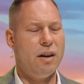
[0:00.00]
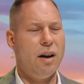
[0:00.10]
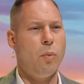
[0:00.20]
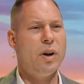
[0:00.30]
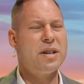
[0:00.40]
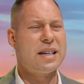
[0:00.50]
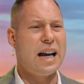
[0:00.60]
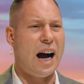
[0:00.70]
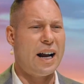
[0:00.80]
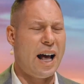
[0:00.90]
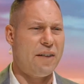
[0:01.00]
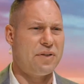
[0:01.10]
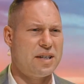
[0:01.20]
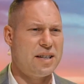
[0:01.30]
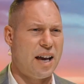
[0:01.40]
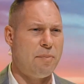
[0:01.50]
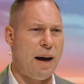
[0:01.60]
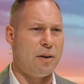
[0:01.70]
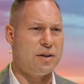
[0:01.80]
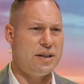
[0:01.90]
what does God have to say
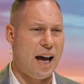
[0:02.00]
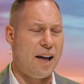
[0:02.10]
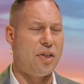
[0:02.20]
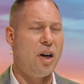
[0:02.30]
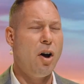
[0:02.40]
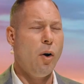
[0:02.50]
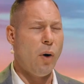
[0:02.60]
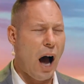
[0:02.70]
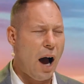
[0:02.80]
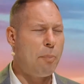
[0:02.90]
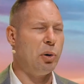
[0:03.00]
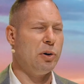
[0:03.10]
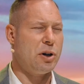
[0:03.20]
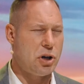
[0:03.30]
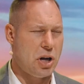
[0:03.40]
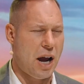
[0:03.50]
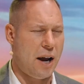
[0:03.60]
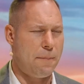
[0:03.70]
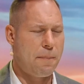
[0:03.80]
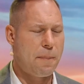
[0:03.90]
about death? Well, I
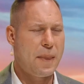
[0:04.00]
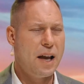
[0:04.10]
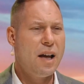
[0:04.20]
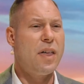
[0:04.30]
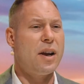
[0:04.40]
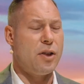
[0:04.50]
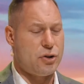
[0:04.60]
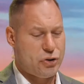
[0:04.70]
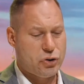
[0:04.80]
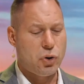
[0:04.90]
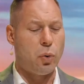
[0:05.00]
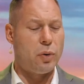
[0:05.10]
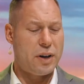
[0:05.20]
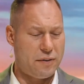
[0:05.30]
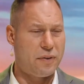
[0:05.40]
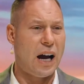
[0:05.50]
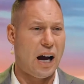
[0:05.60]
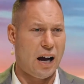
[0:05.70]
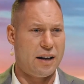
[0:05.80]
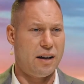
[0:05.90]
appreciate that in the story of
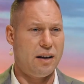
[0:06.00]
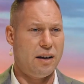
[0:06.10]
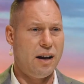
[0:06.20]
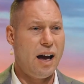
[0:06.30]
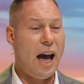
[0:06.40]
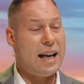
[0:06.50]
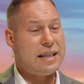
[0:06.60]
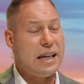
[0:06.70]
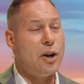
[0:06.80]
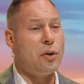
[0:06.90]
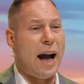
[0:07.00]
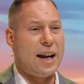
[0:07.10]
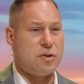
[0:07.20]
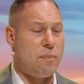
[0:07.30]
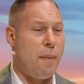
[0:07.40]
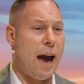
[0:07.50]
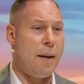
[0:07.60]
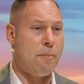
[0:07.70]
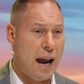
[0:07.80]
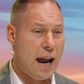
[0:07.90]
God, as he interacts with
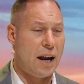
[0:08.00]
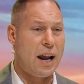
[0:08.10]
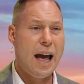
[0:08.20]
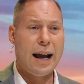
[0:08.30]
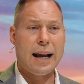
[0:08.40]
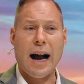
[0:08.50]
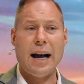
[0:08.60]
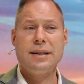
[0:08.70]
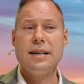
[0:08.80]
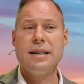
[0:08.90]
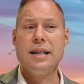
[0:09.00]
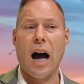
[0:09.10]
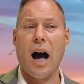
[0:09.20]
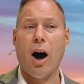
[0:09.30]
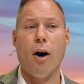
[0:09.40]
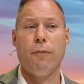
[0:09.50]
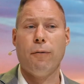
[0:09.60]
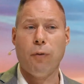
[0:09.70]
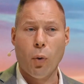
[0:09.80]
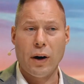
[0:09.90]
man, man, God did not
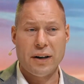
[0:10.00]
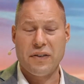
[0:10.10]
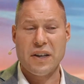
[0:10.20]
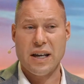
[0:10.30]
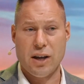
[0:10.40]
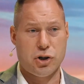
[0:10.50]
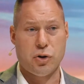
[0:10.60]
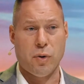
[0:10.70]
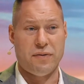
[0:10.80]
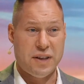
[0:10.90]
avoid the issue of